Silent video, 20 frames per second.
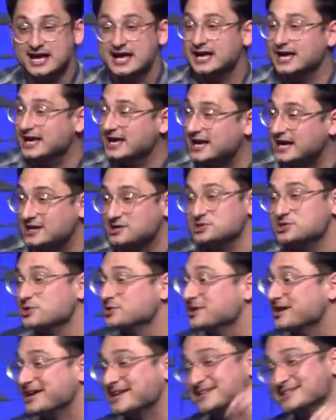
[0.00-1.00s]
He
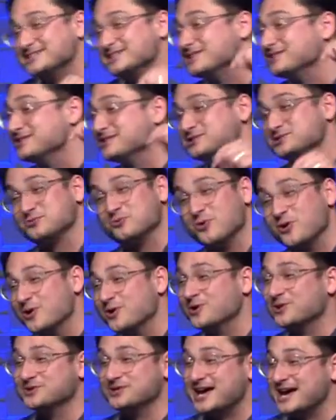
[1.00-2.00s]
entered into this
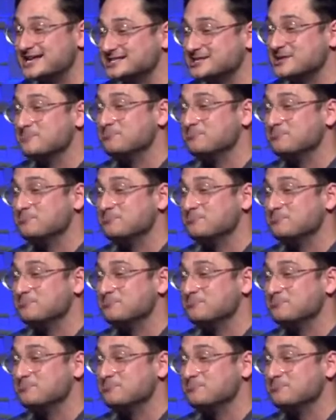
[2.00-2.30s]
world as a